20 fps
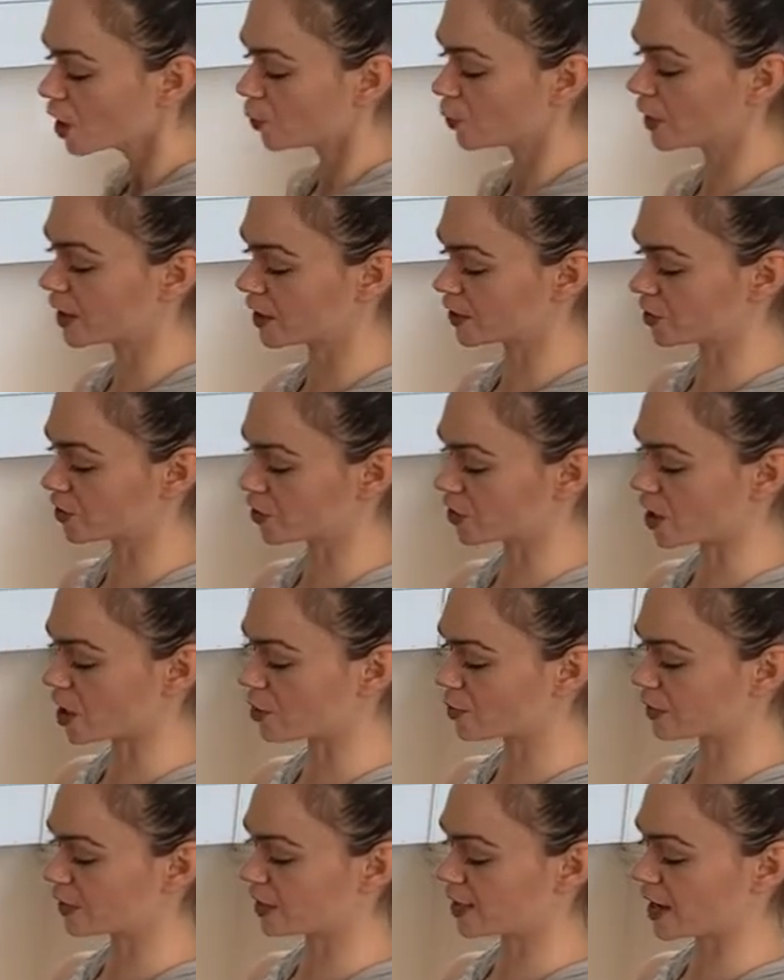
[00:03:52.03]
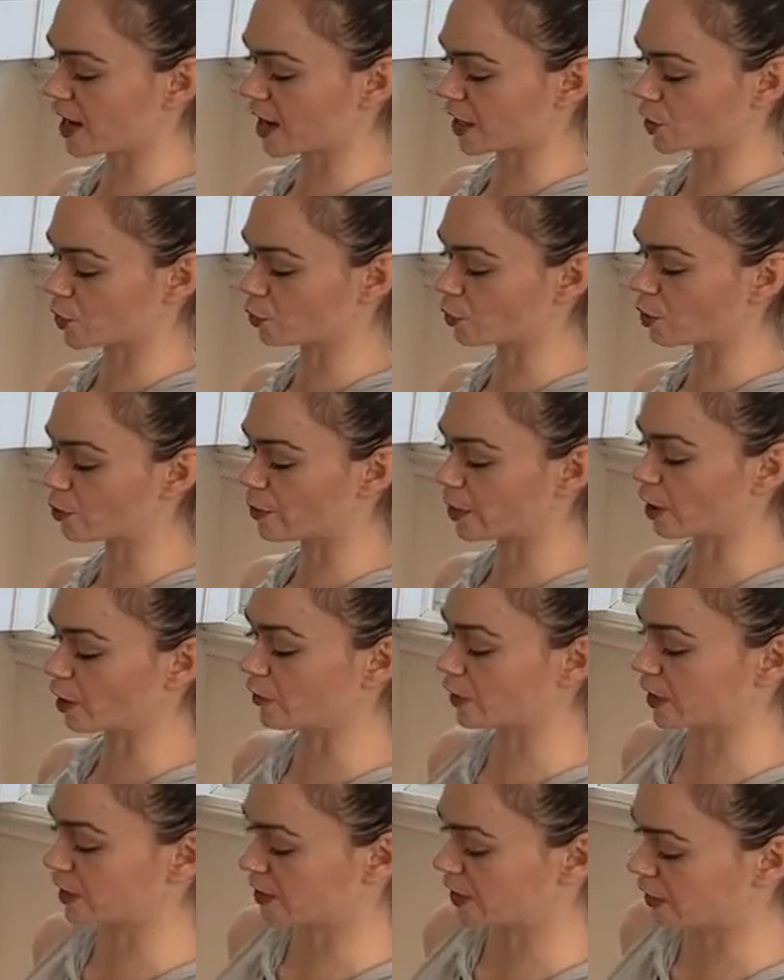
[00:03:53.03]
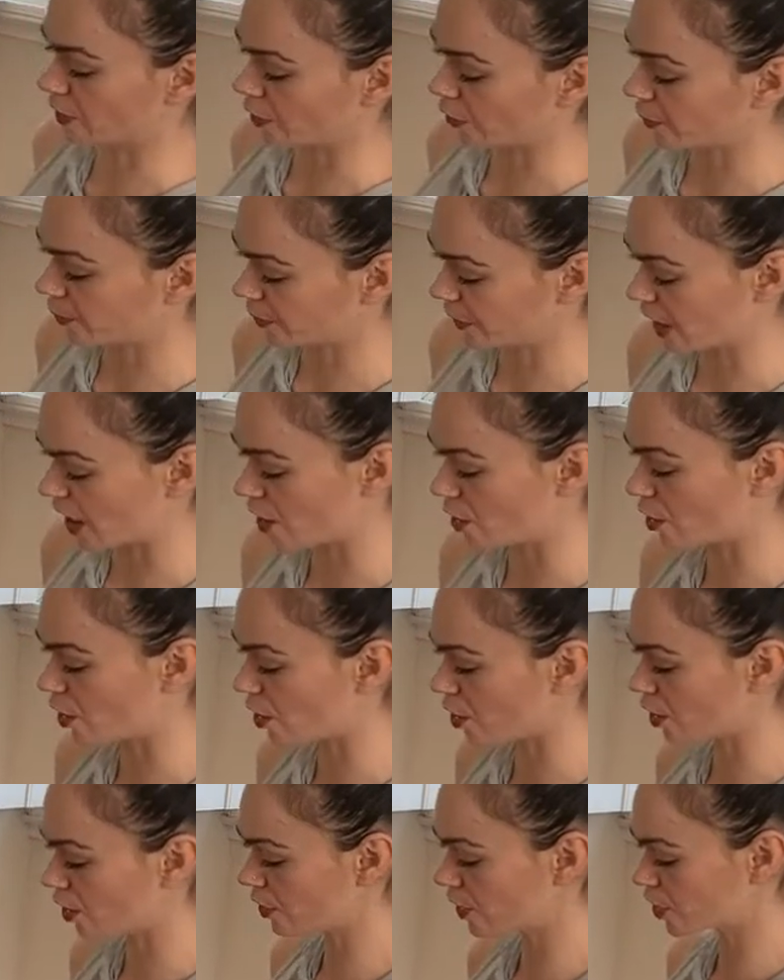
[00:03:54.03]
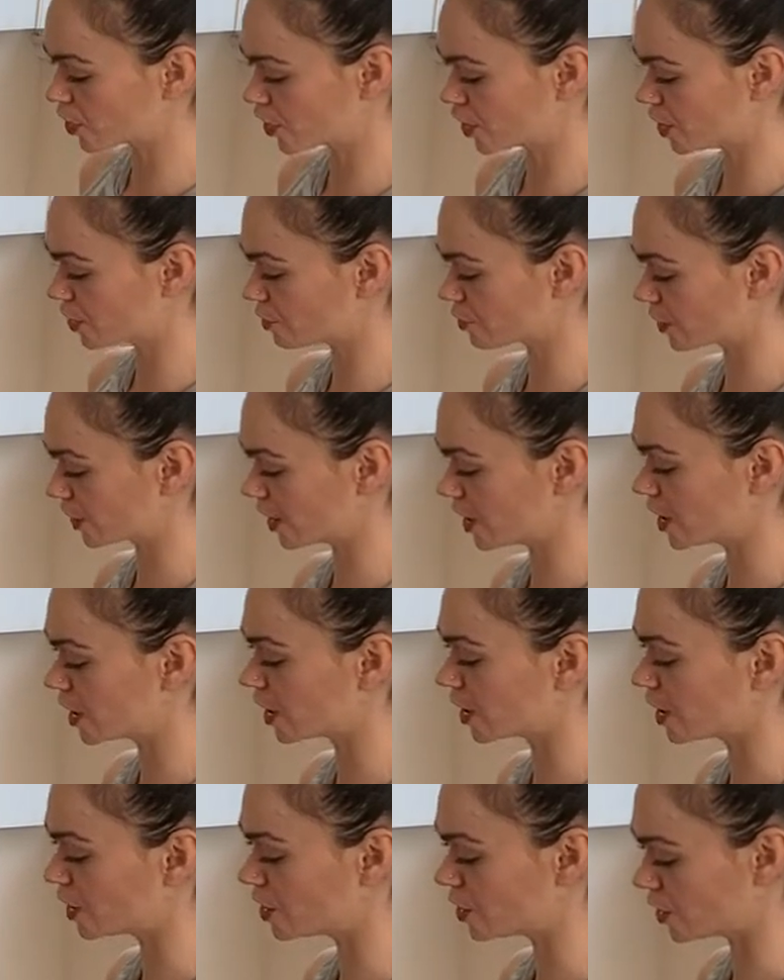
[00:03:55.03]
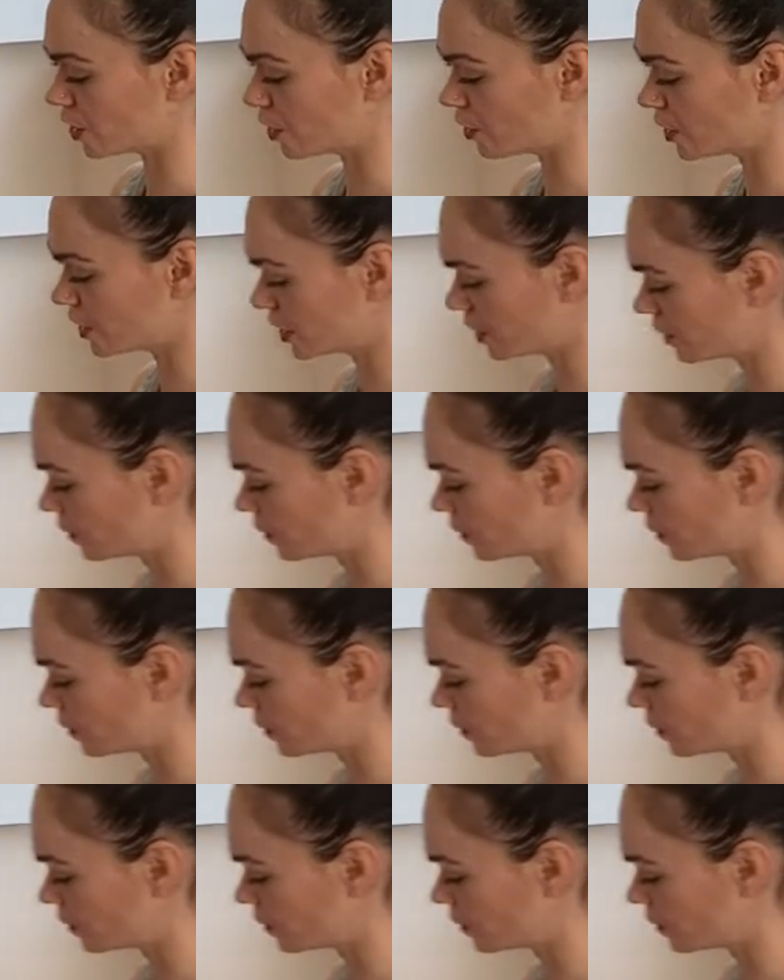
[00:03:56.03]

we can start with the actual pelvic tilt. Now, all that she's really gonna do is